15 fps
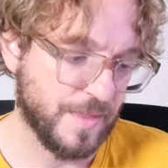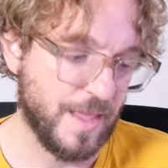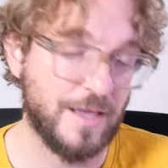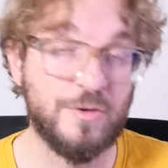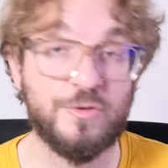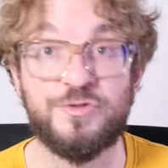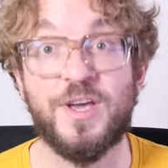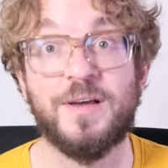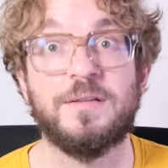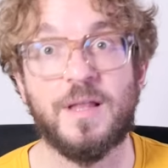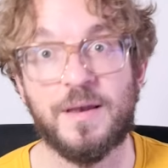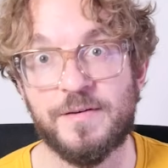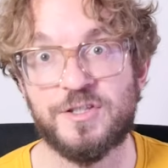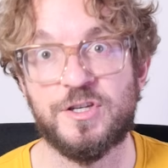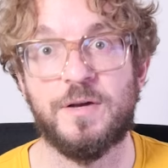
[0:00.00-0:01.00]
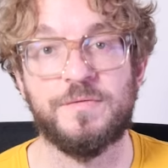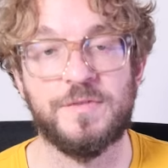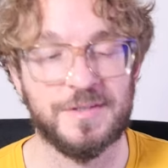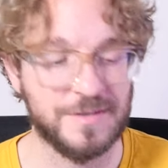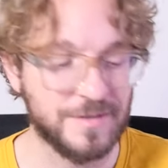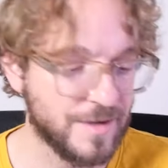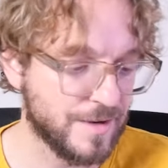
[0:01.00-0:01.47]
and you check the elevation of
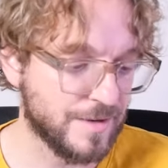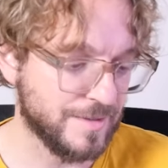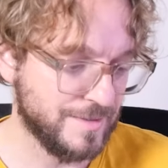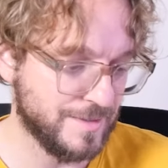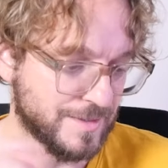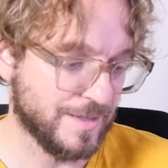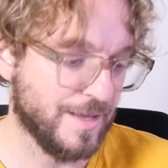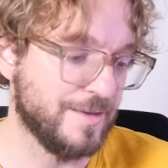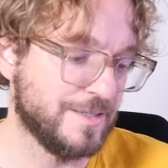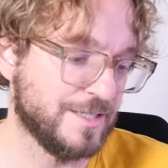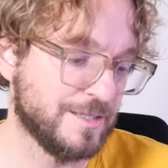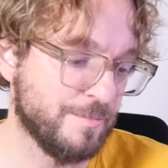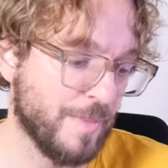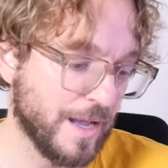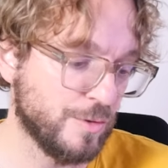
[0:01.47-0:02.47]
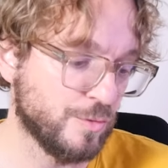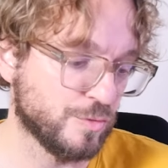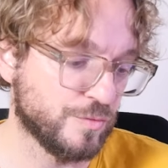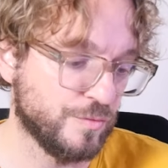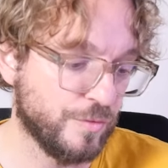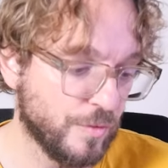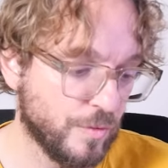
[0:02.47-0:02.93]
the sun in this case is
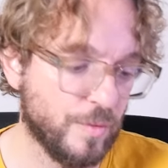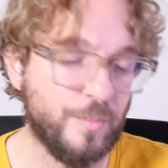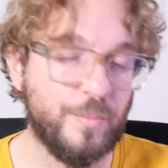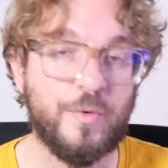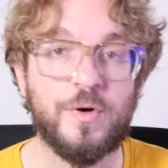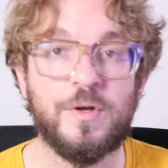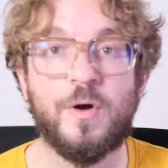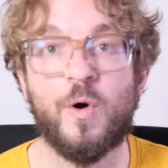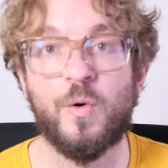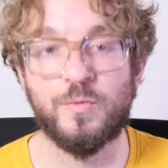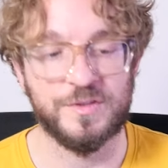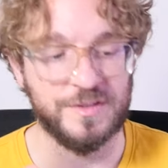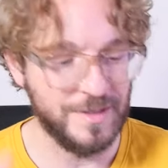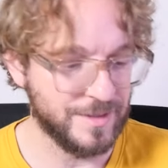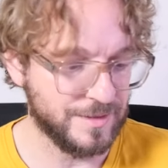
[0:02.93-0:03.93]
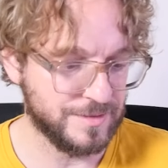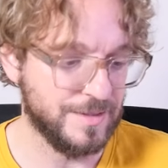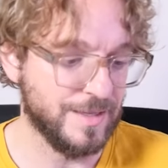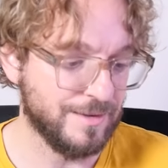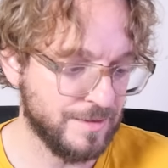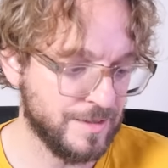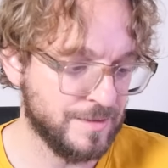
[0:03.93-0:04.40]
minus 4.06
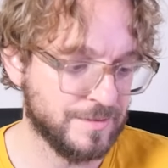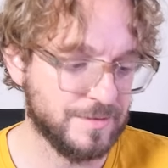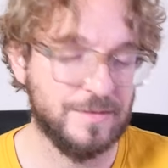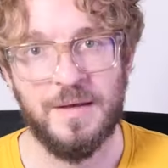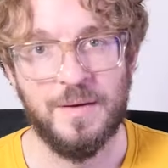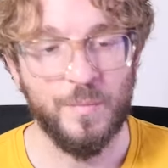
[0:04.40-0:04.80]
degrees